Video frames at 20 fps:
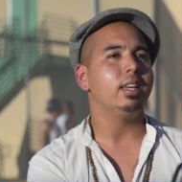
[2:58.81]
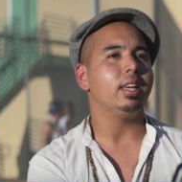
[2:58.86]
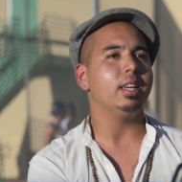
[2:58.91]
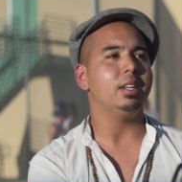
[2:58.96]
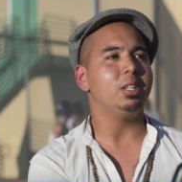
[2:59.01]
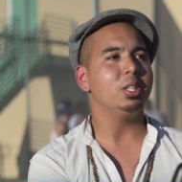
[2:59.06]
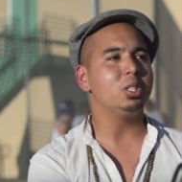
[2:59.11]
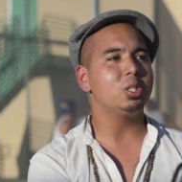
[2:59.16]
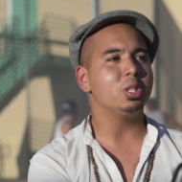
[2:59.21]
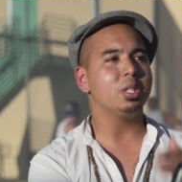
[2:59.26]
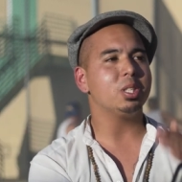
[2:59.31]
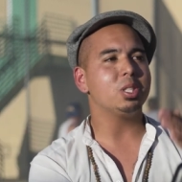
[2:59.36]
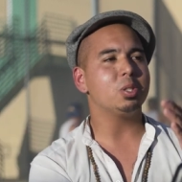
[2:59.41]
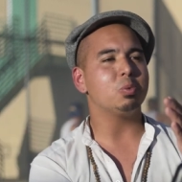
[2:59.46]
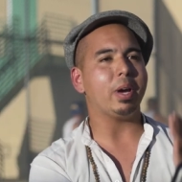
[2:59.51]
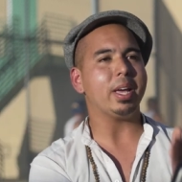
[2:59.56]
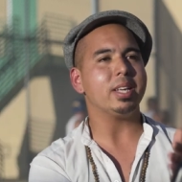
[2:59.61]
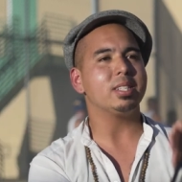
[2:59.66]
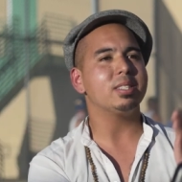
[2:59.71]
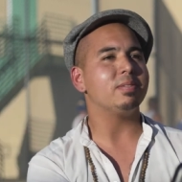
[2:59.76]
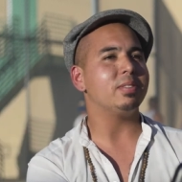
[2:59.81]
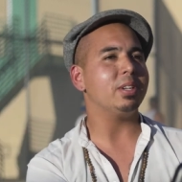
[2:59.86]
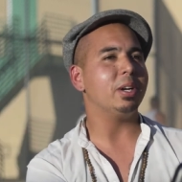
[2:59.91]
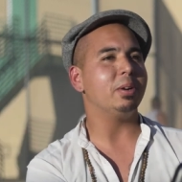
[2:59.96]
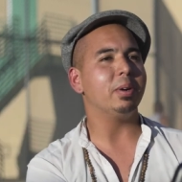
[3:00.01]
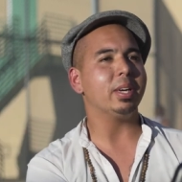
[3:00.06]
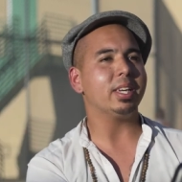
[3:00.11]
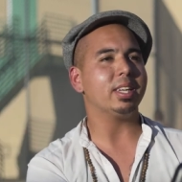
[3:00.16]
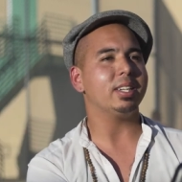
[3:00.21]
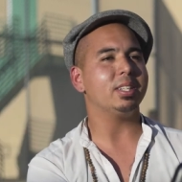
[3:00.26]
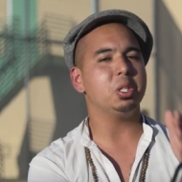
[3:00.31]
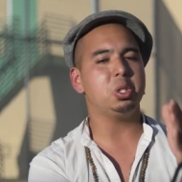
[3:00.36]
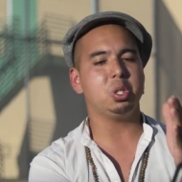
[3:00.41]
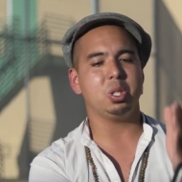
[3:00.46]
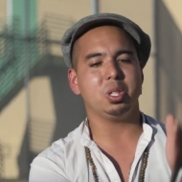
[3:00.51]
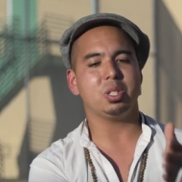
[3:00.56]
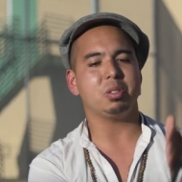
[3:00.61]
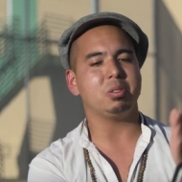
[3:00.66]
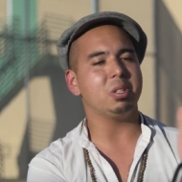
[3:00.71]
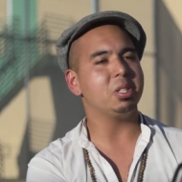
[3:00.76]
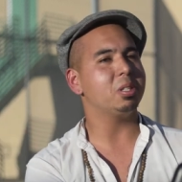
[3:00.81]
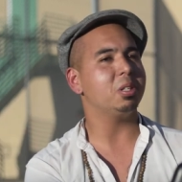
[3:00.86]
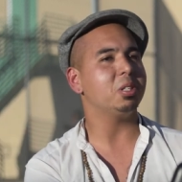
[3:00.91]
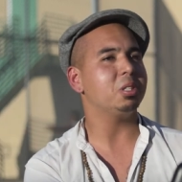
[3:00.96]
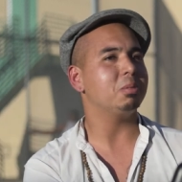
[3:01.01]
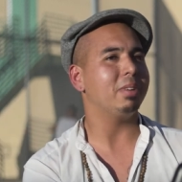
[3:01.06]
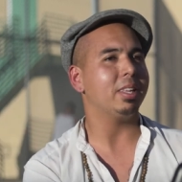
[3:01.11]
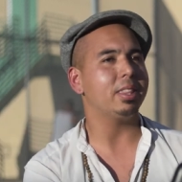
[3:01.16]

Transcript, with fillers: Indigenous ways of knowing, indigenous research